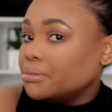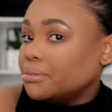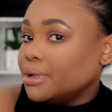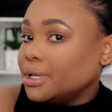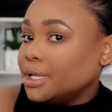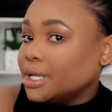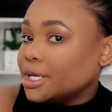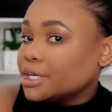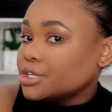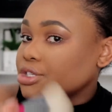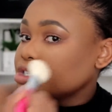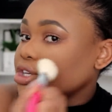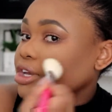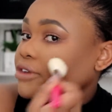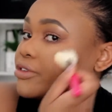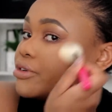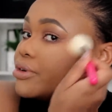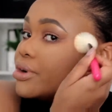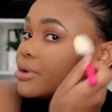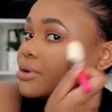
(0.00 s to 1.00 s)
blush
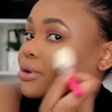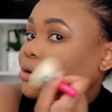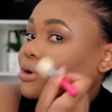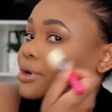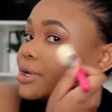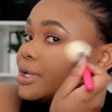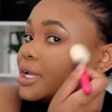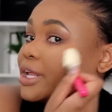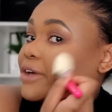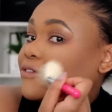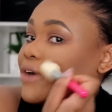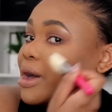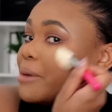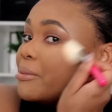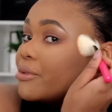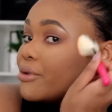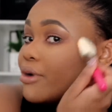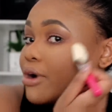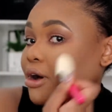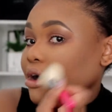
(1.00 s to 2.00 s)
ever recorded. If
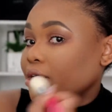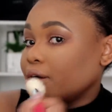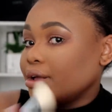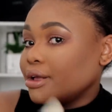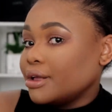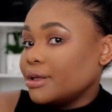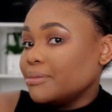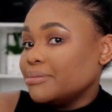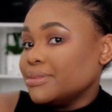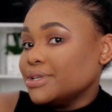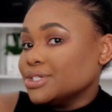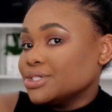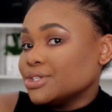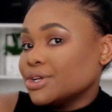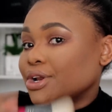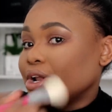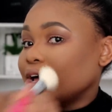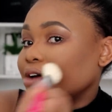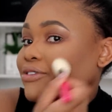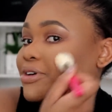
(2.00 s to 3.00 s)
I'm wrong, please
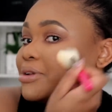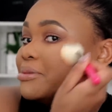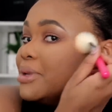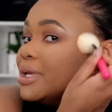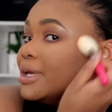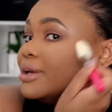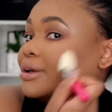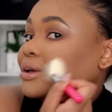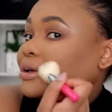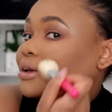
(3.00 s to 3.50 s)
don't laugh at me.